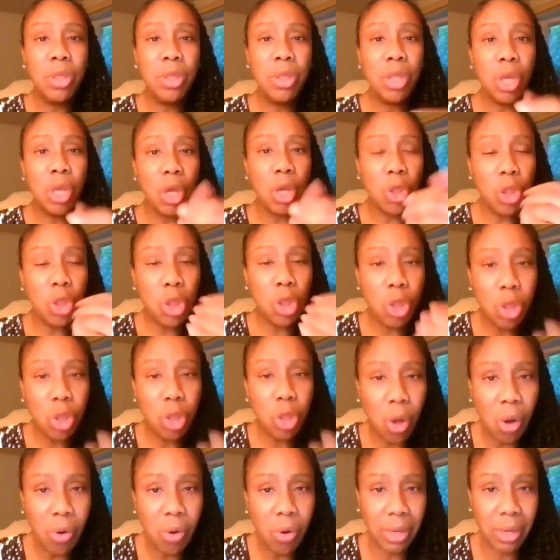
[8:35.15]
the
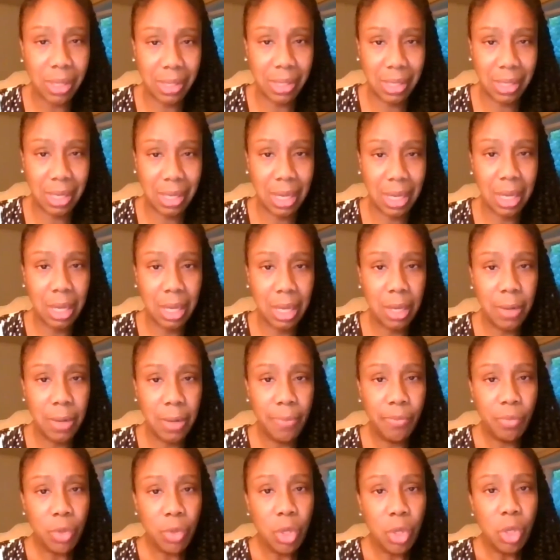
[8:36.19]
authority
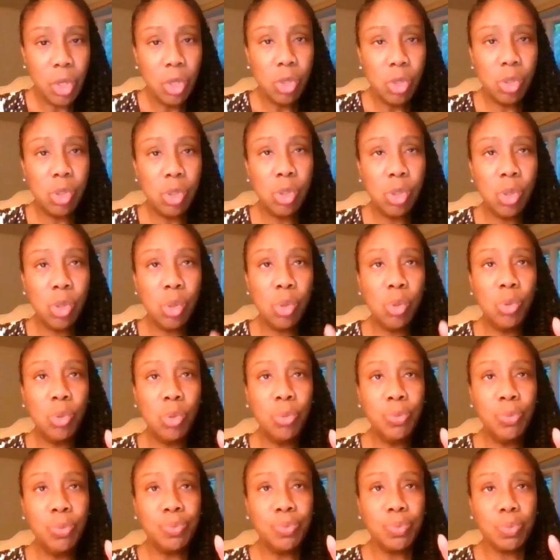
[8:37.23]
to,